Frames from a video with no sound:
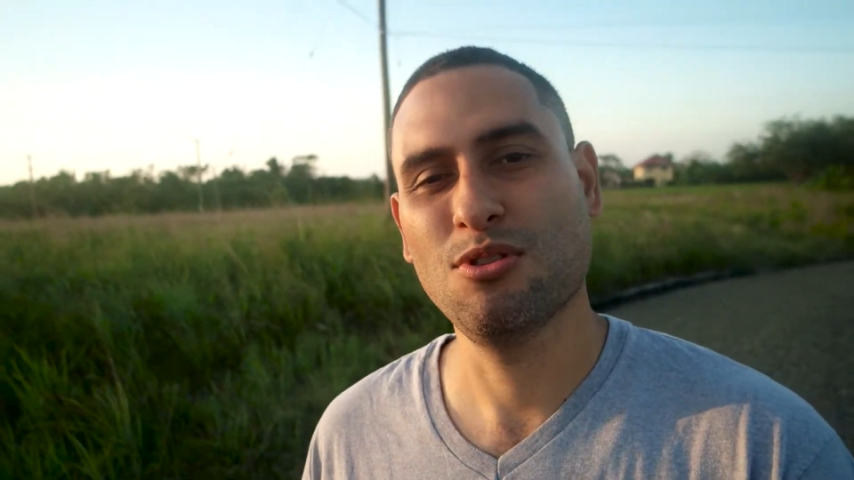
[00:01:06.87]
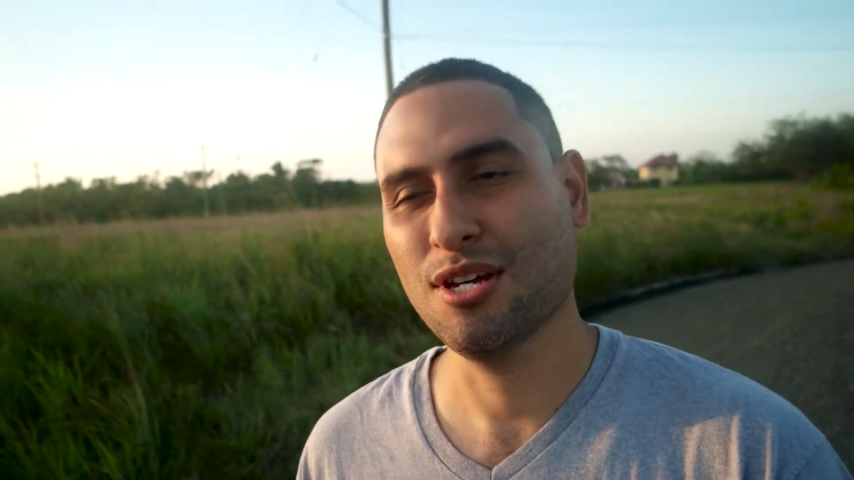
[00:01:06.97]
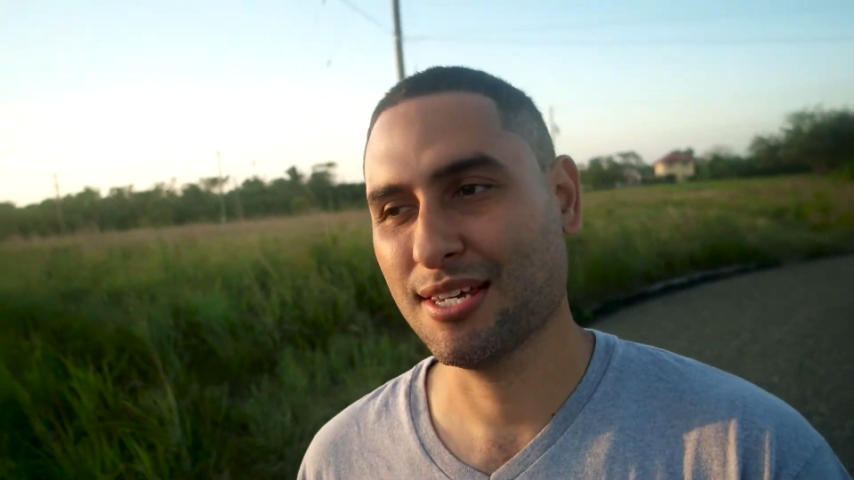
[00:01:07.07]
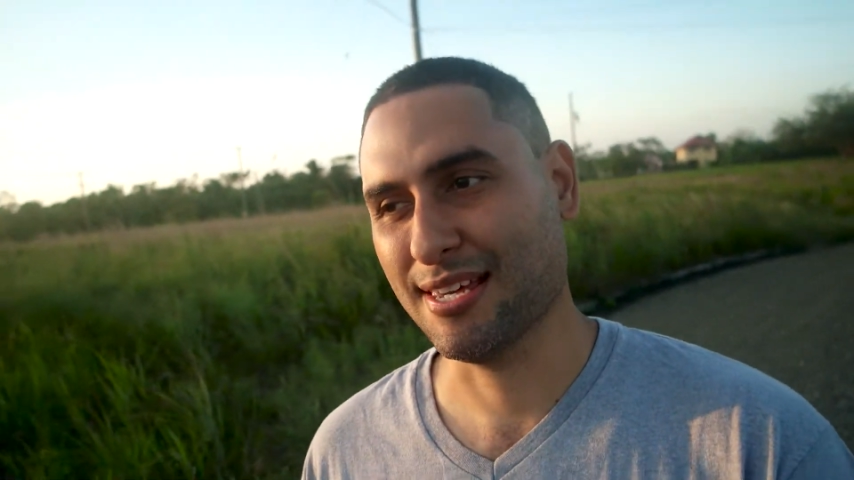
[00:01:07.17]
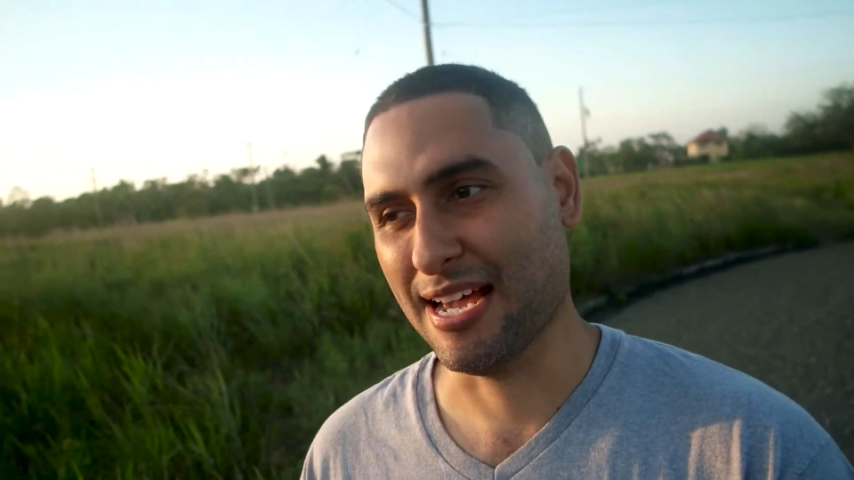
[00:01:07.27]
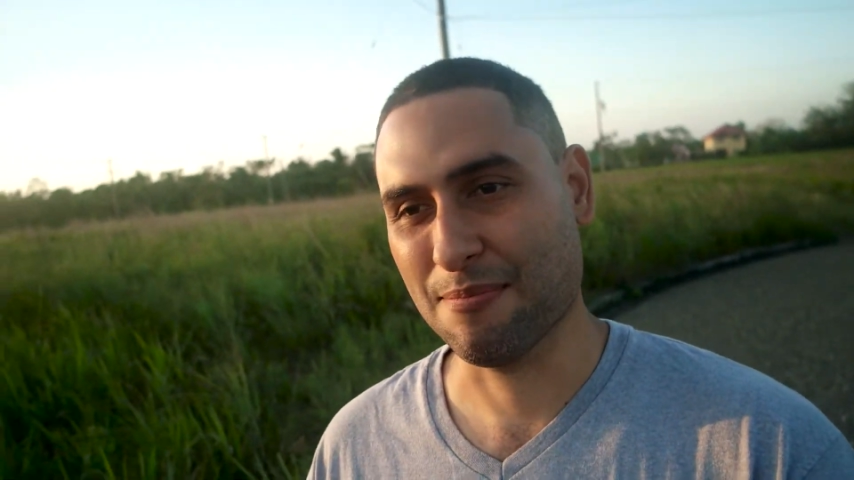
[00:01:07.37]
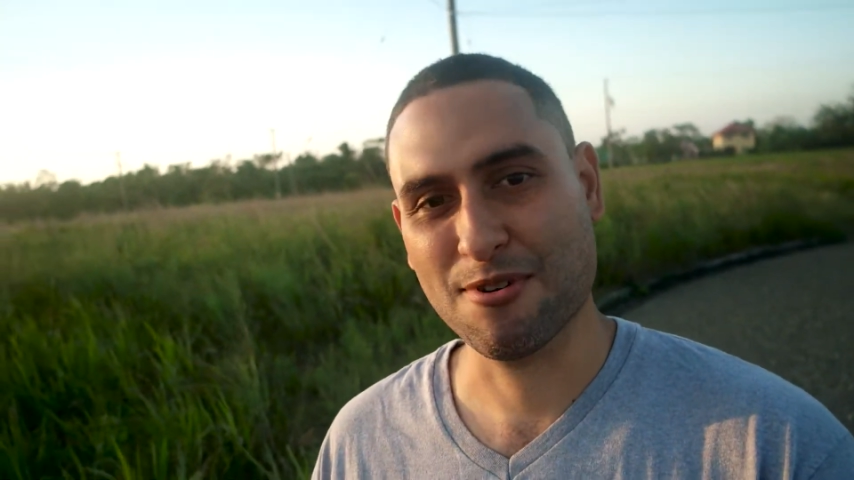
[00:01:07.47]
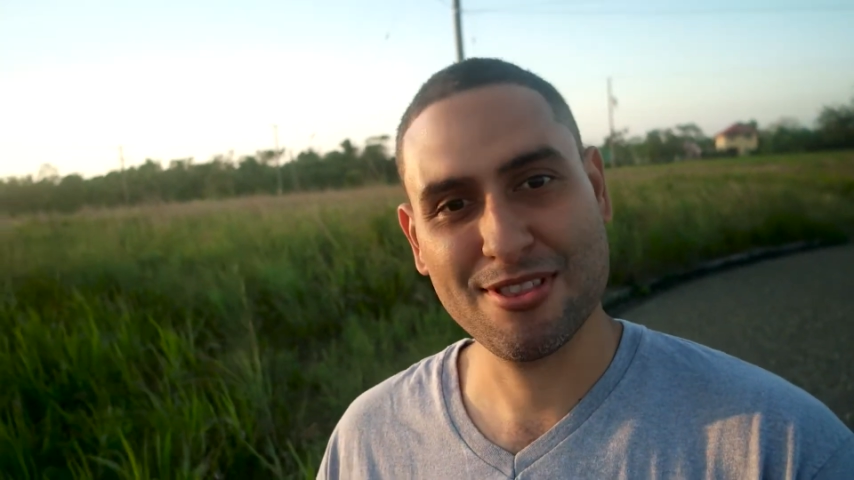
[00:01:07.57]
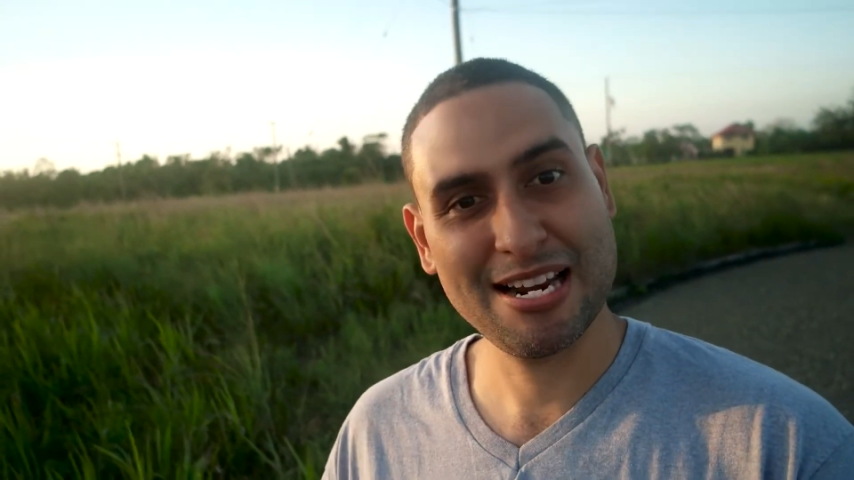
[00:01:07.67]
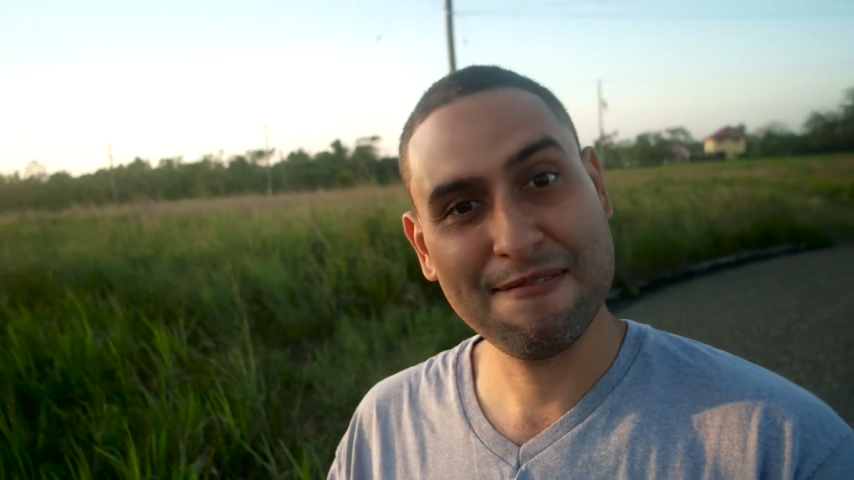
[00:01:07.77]
the
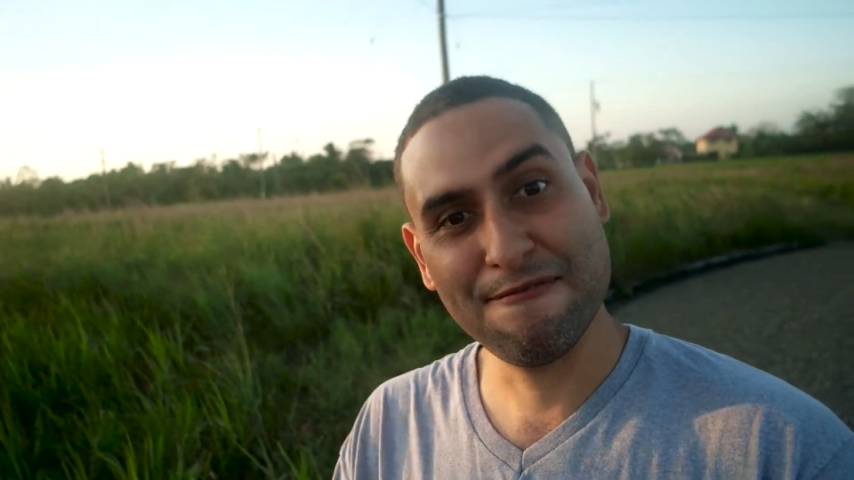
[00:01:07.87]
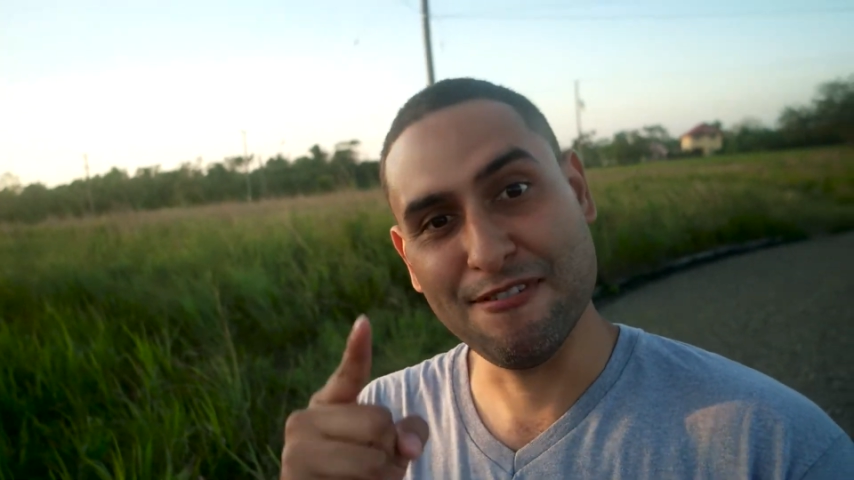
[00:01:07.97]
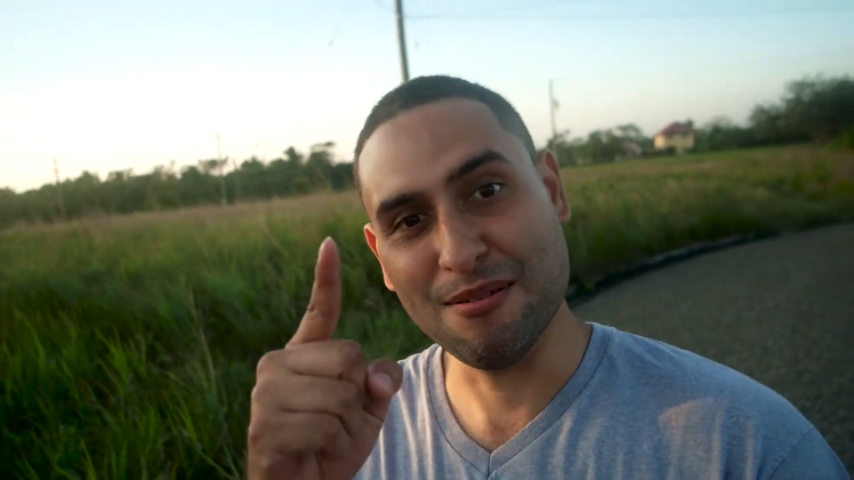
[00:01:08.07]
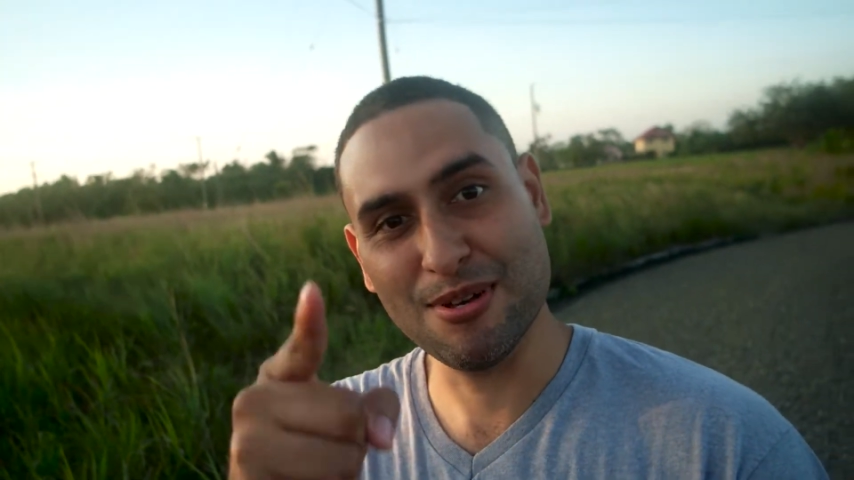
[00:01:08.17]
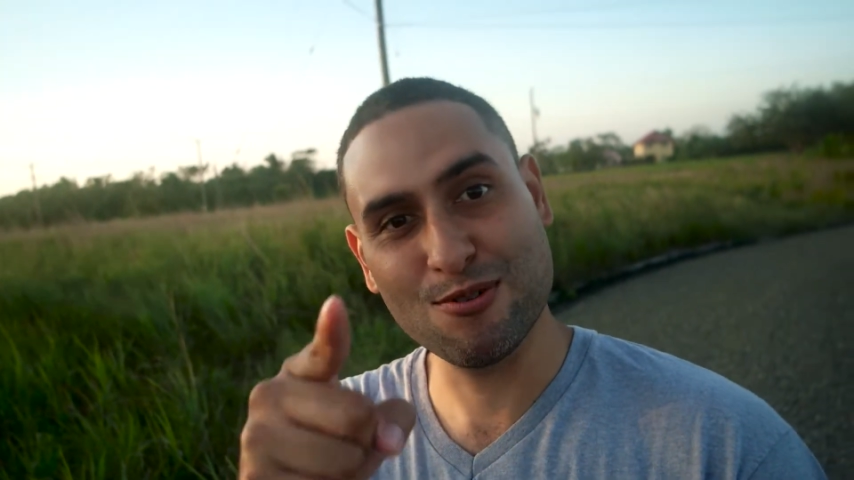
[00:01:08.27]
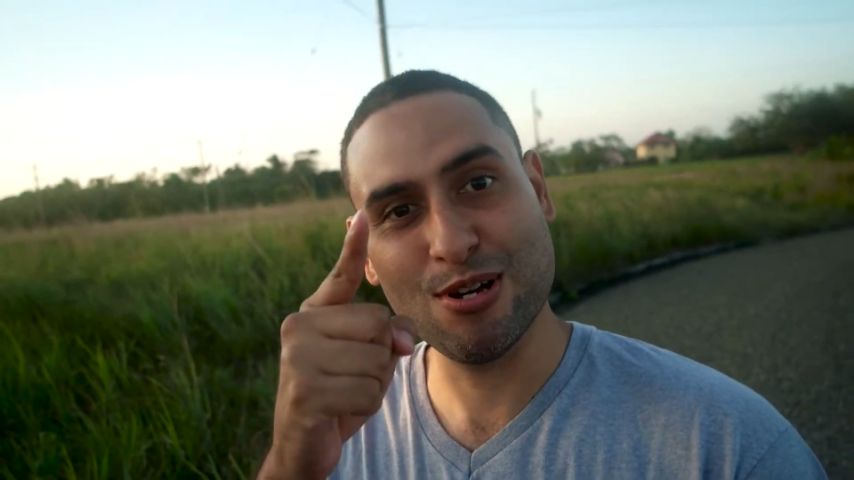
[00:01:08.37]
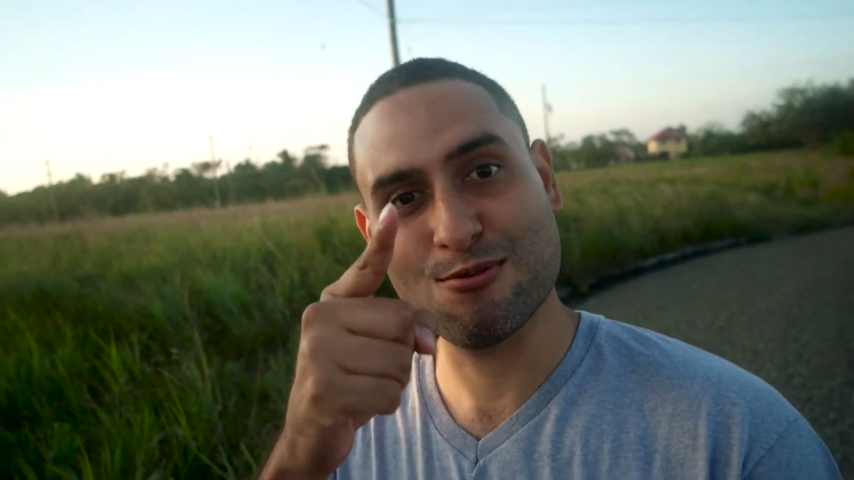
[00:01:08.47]
camera that I'm filming with